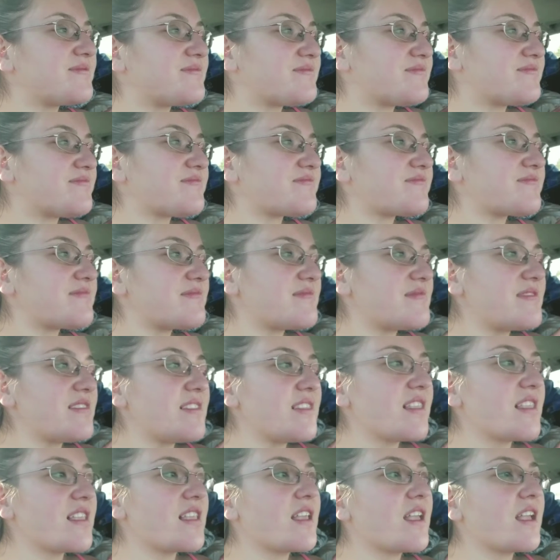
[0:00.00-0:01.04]
you want. You just
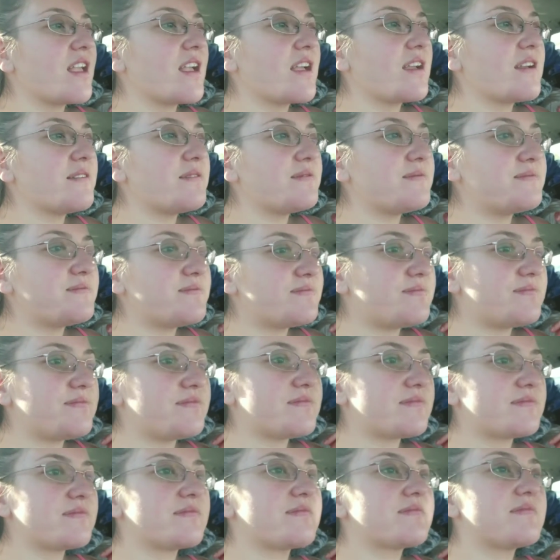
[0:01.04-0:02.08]
say okay because
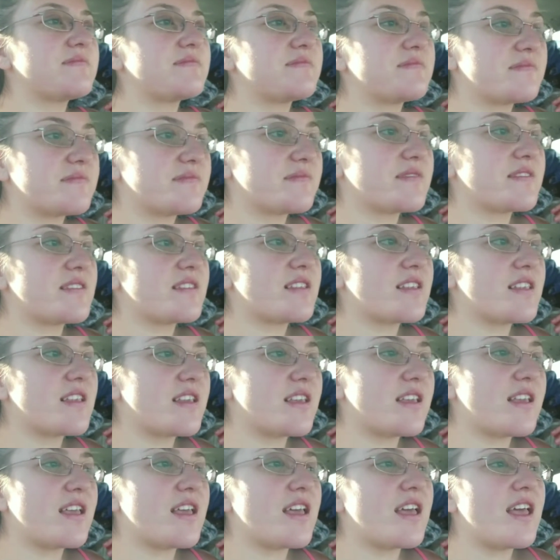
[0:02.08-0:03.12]
vegan because dum dum.
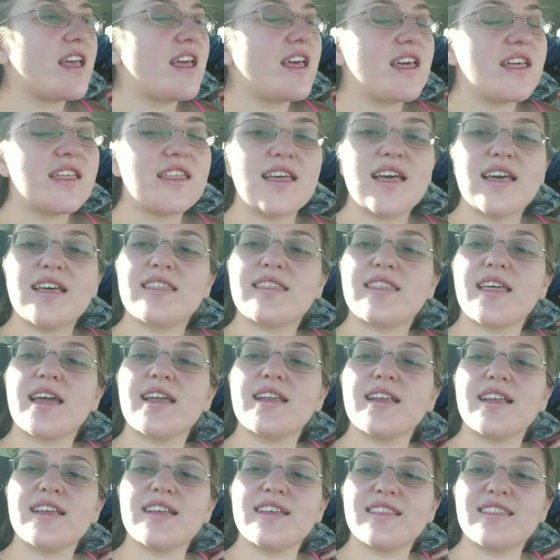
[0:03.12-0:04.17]
They they
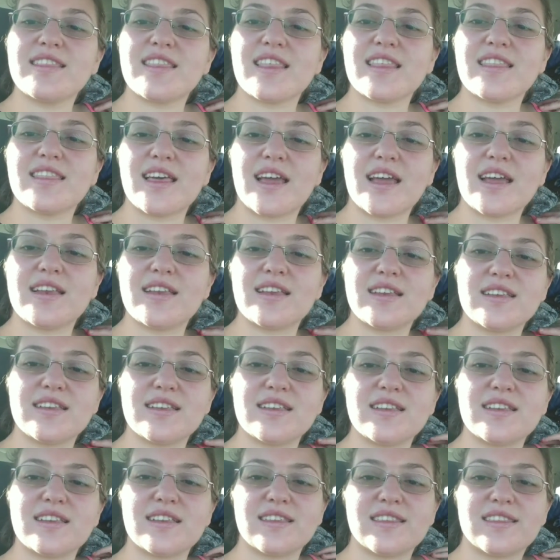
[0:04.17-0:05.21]
need they
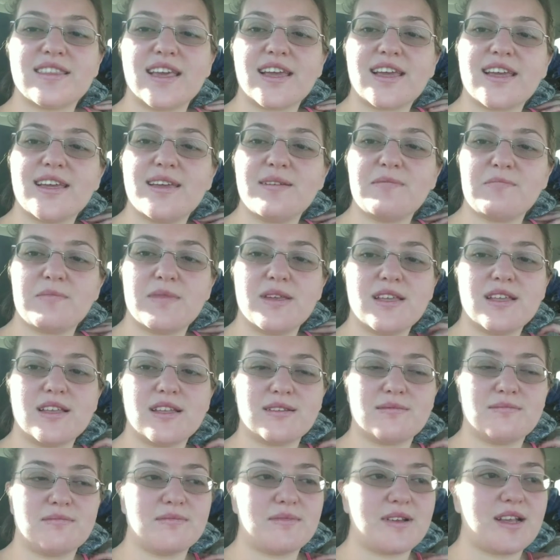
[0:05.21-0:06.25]
they eat meat
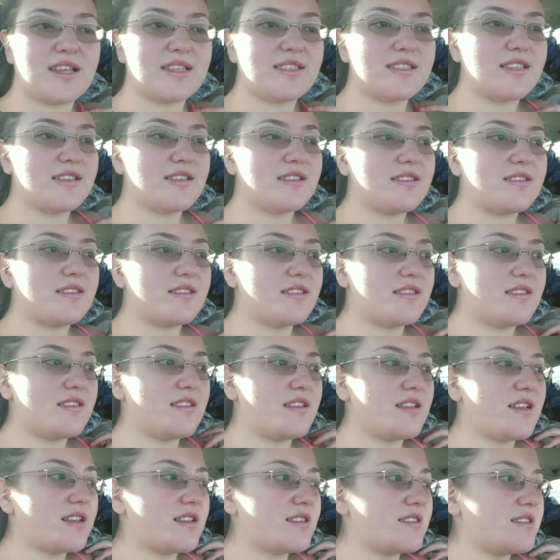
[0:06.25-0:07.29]
because this
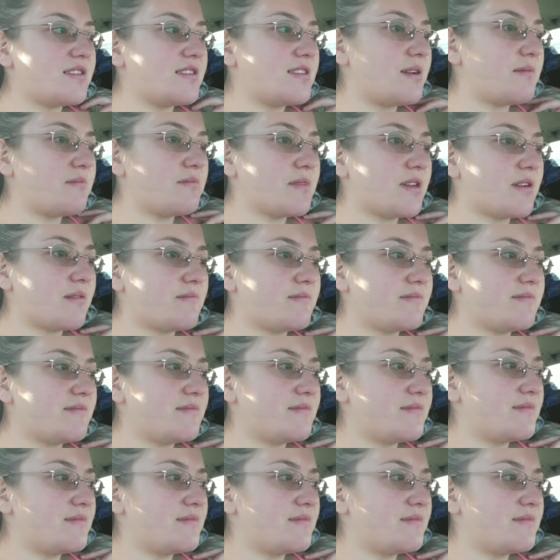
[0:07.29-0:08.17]
because dum dum.